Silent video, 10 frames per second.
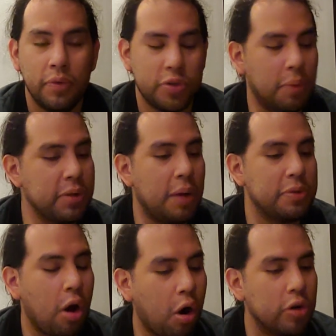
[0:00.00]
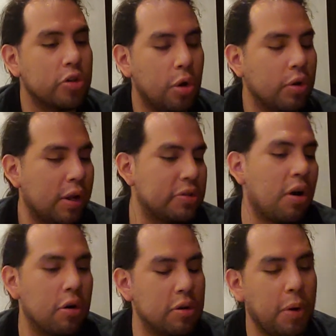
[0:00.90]
Sometimes cards go to collectors
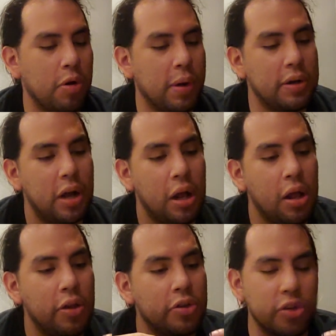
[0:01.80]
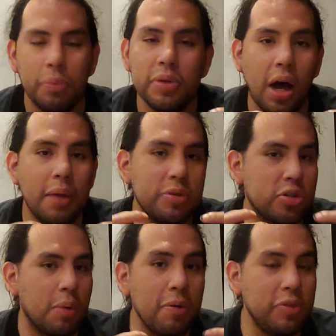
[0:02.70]
that aren't in Pokemon. Sometimes
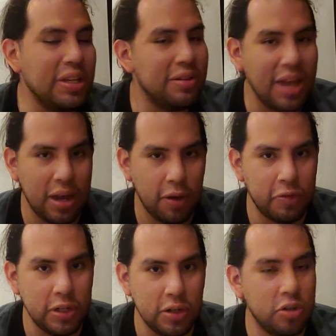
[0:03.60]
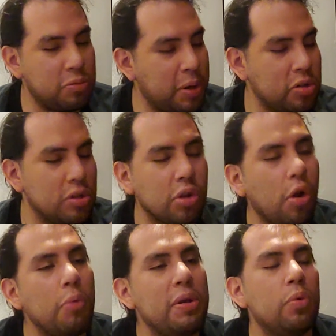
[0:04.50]
some of these NFTs, especially the
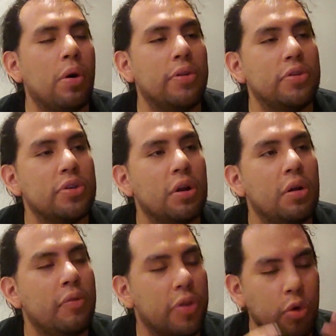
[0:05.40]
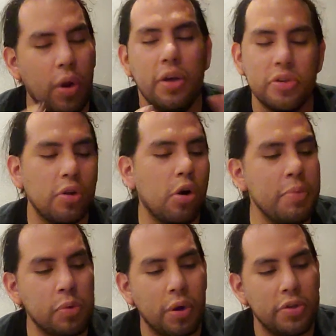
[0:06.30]
low mint ones, the Grails and low
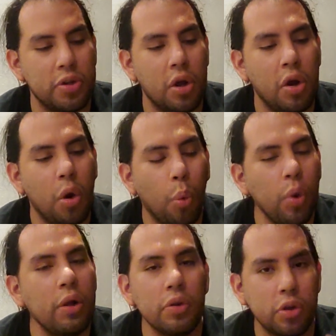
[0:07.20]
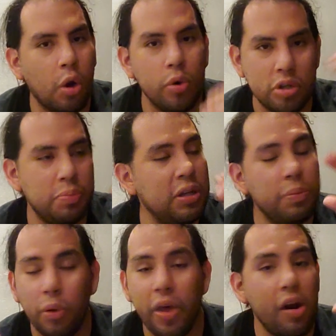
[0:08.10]
mint ones, will go to
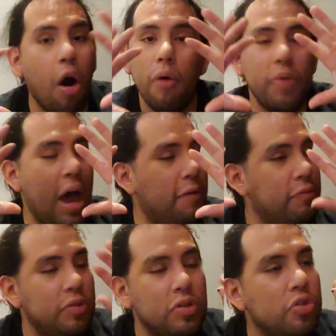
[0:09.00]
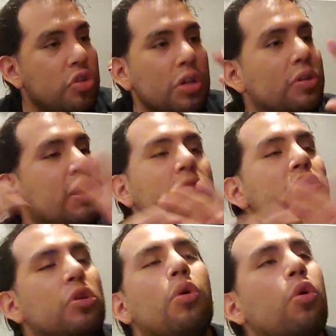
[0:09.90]
people that have give
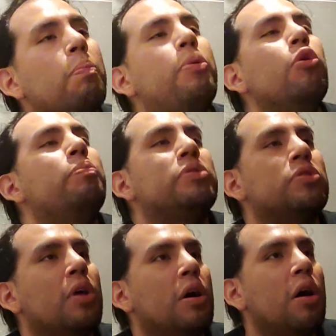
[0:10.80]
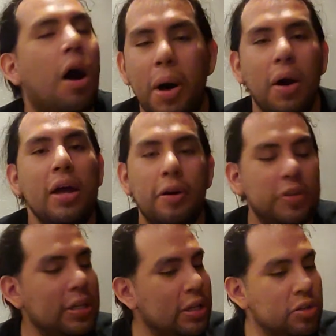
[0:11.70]
zero poops about
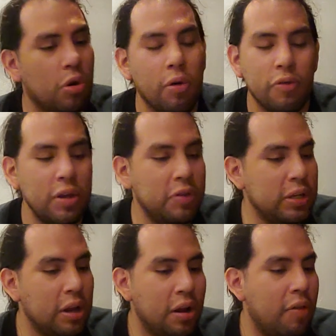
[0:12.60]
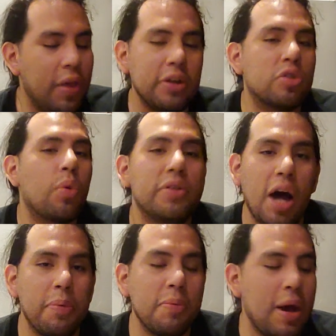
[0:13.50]
NFTs or Veve. They want
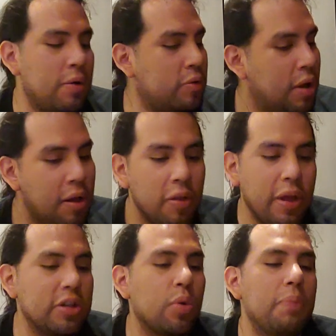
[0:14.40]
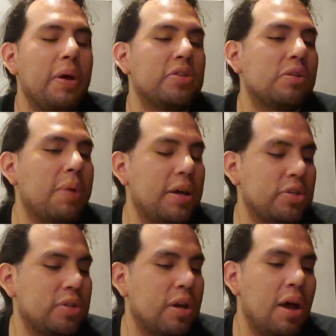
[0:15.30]
top of the mountain. They just want best of the
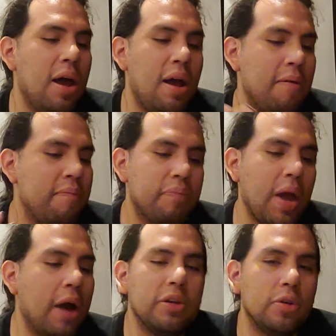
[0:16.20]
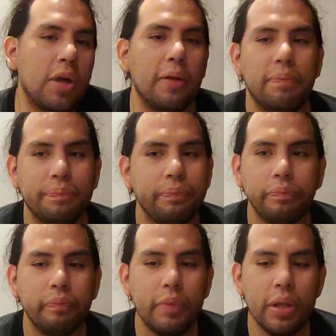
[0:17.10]
best. How do you do
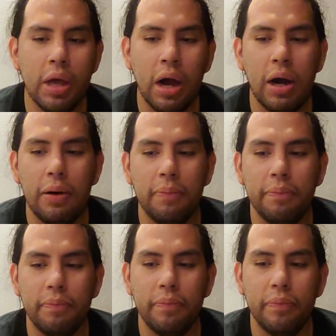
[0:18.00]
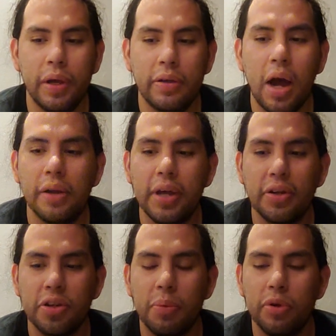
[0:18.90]
that? They
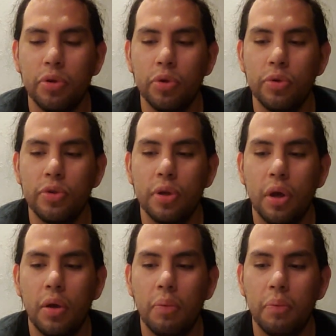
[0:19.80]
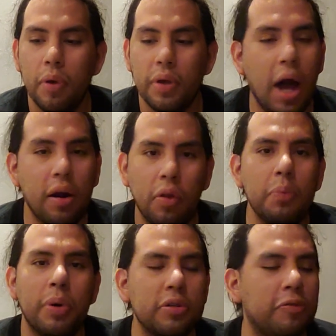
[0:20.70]
contact someone who's got
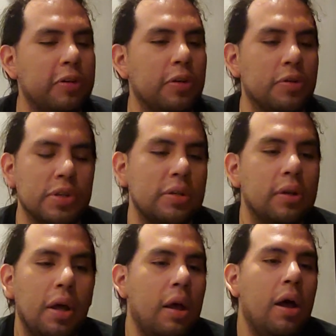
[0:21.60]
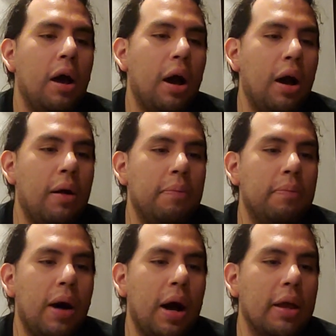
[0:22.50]
a bunch of feelers in.
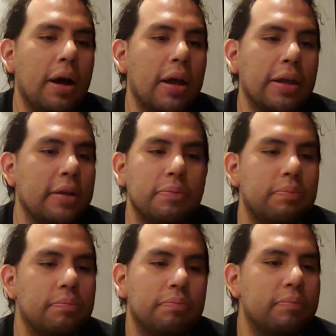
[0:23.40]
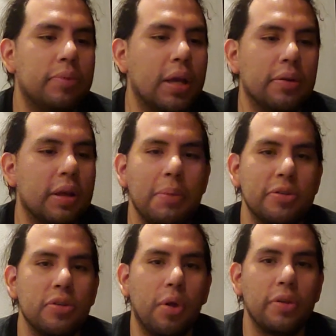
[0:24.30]
I get
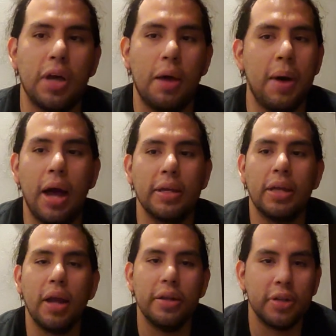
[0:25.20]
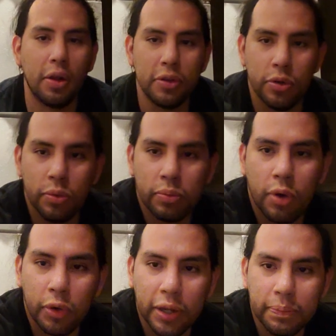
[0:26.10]
messaged all the time. I cannot tell you.
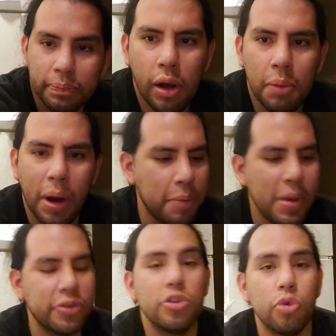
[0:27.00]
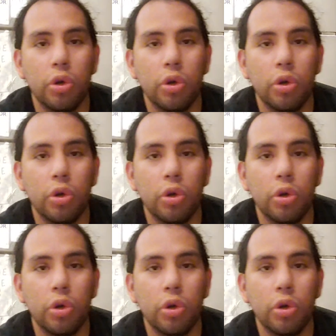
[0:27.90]
Hold on. My message